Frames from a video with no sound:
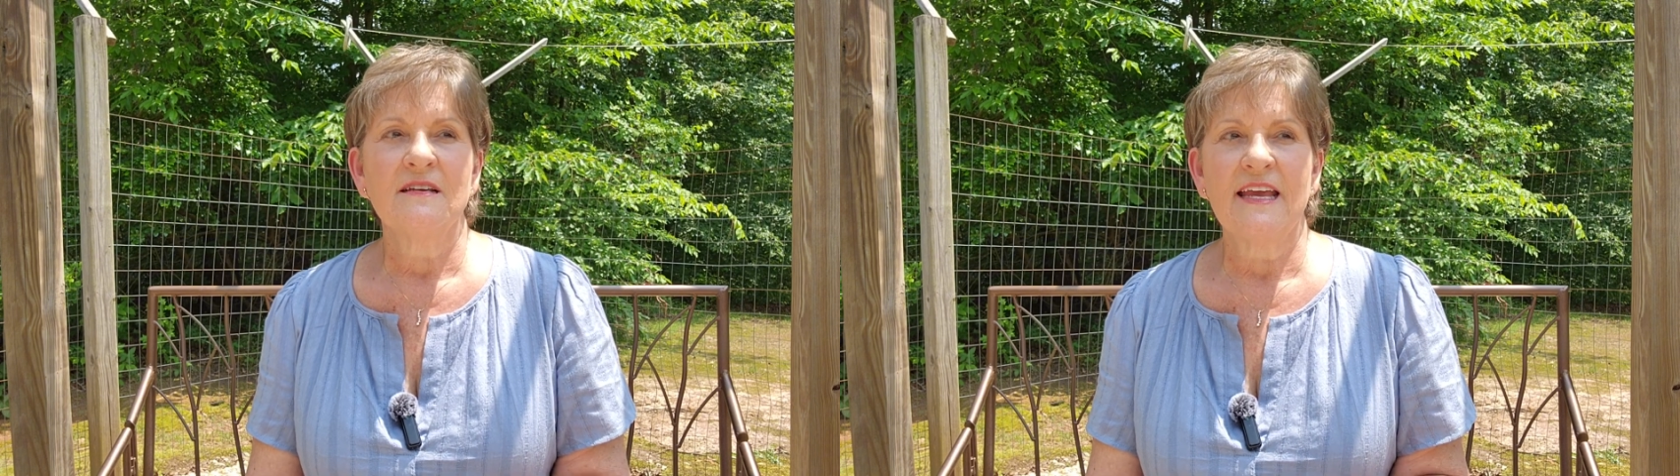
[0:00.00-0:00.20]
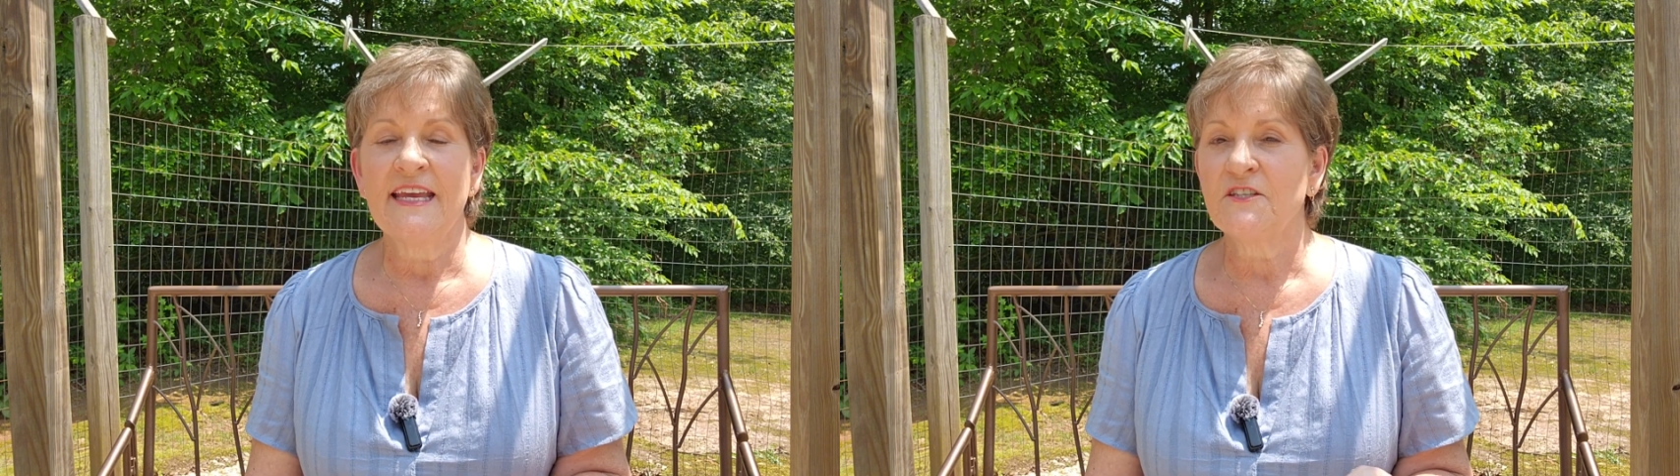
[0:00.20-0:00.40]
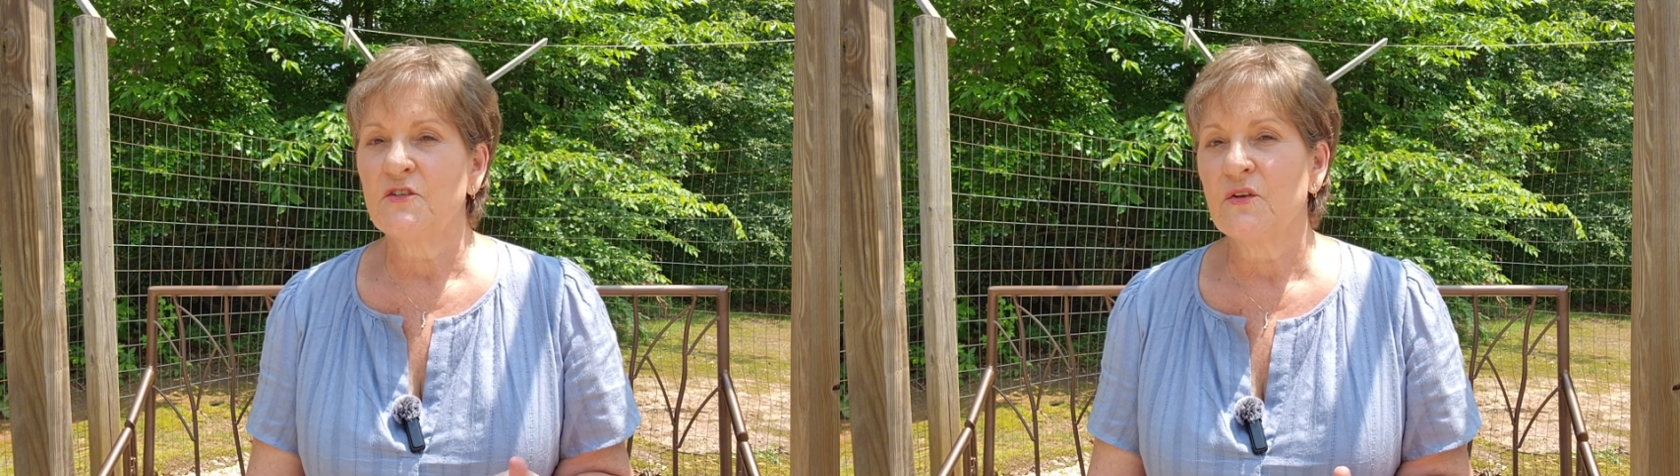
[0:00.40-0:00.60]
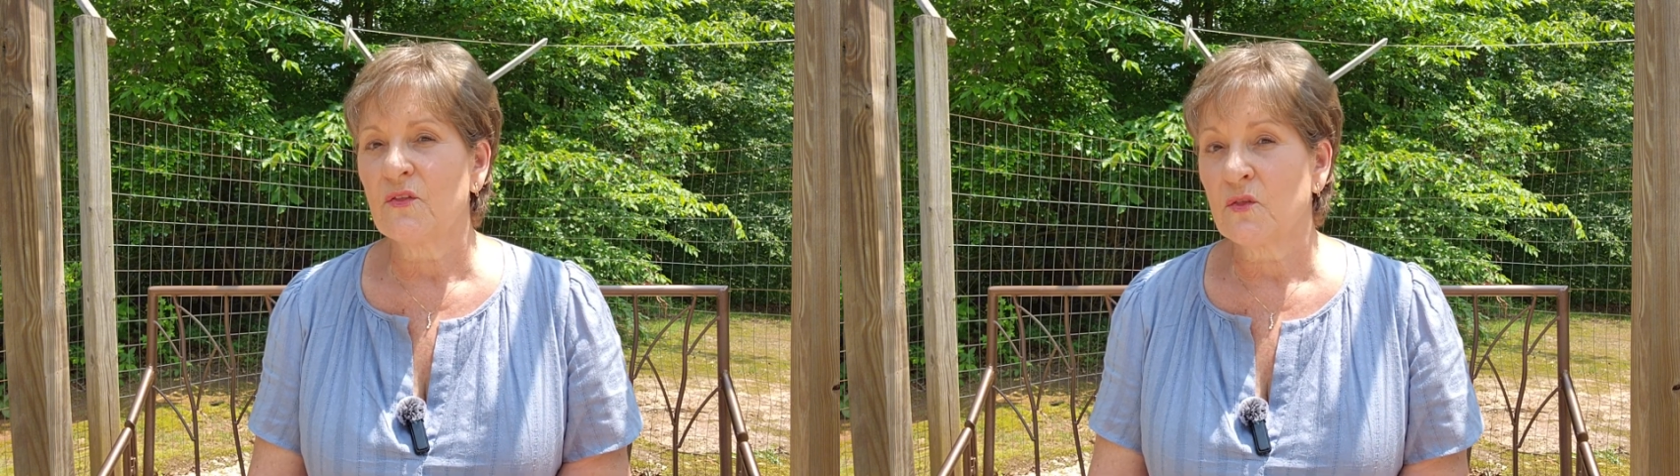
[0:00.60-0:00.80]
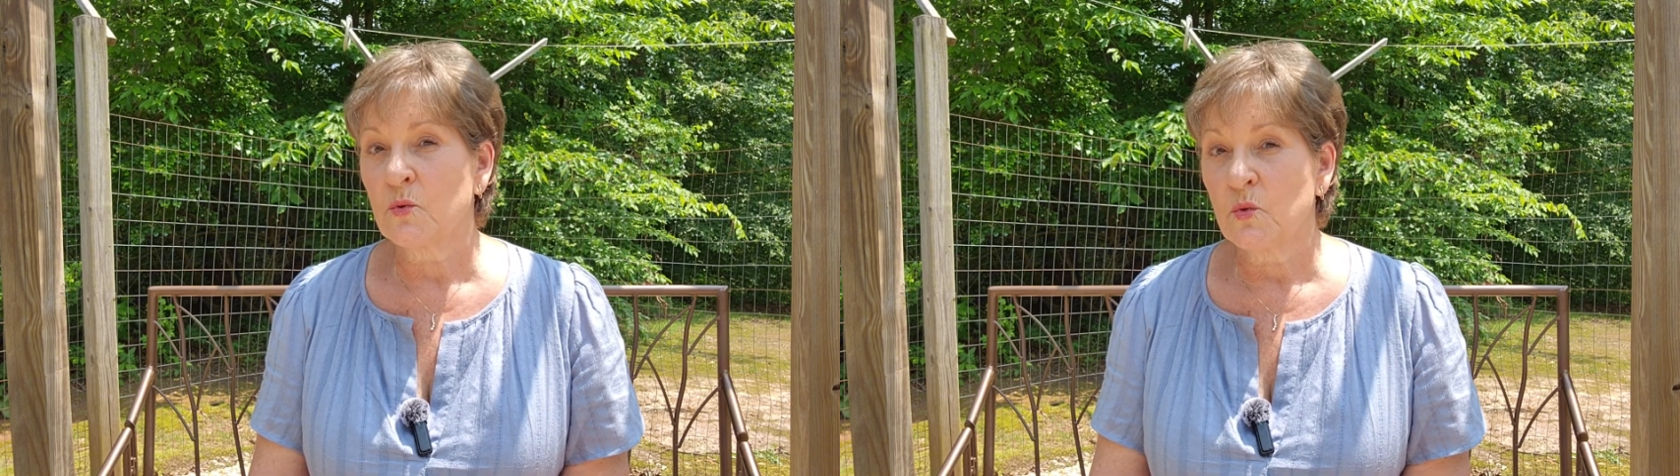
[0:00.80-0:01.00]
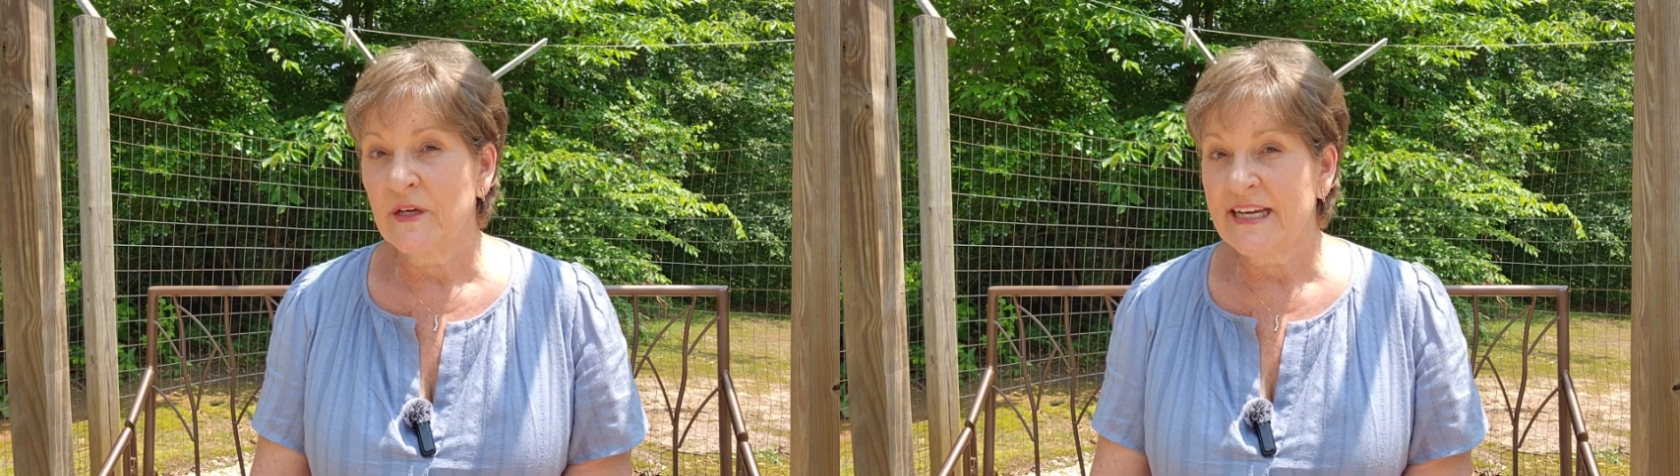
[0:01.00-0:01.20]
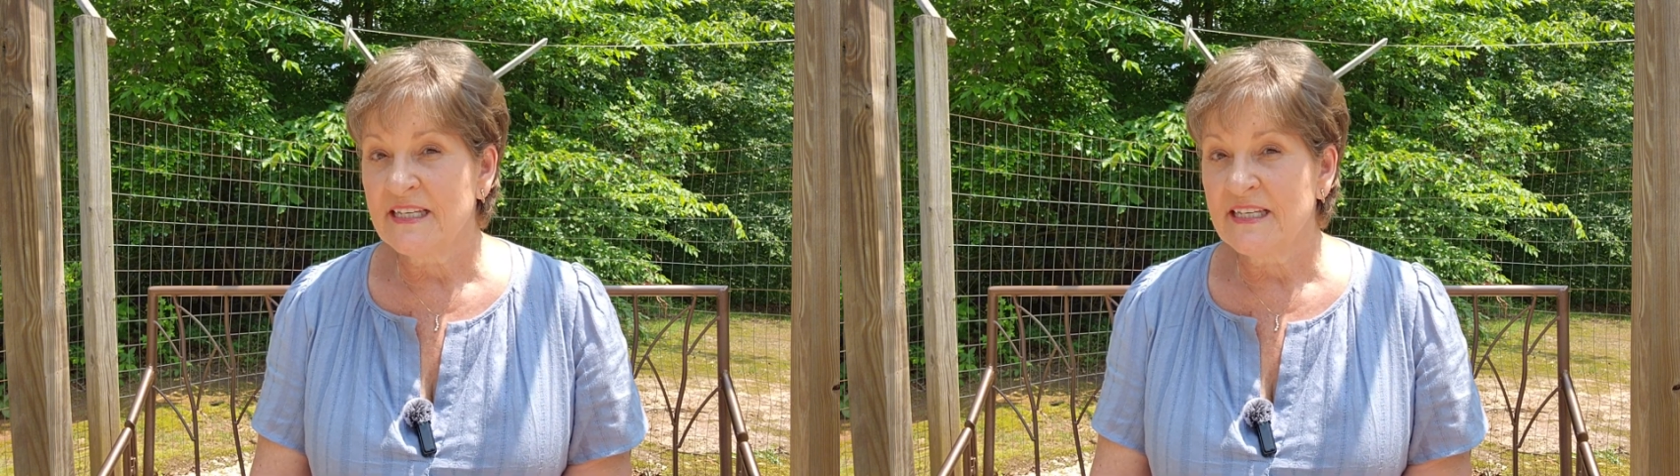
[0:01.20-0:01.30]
It took 3